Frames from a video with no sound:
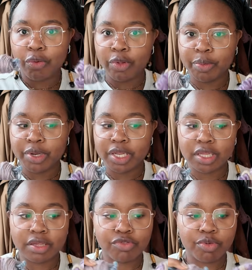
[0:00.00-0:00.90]
We'll put it
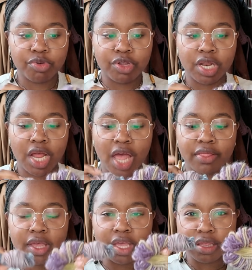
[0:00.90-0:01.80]
in the description. I
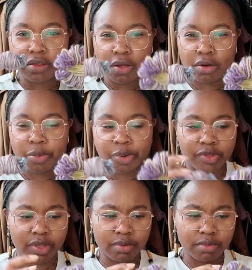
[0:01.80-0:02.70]
think it's
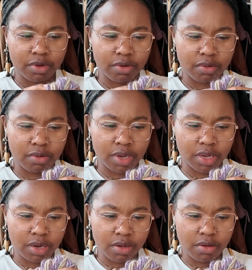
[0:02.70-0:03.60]
100%
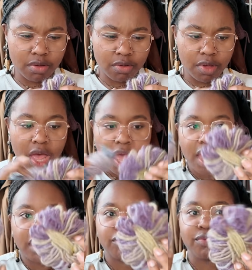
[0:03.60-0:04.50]
merino
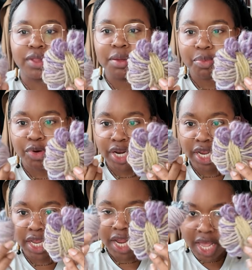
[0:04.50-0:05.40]
and it's really
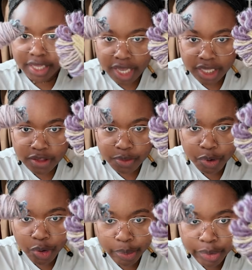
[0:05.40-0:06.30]
pretty. It has like these
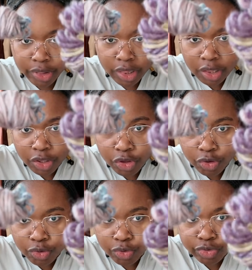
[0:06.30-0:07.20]
purple
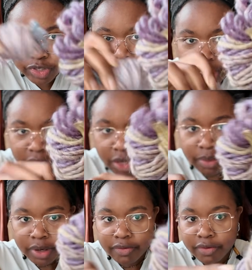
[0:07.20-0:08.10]
hues and a
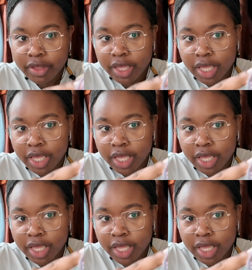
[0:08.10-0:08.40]
little bit of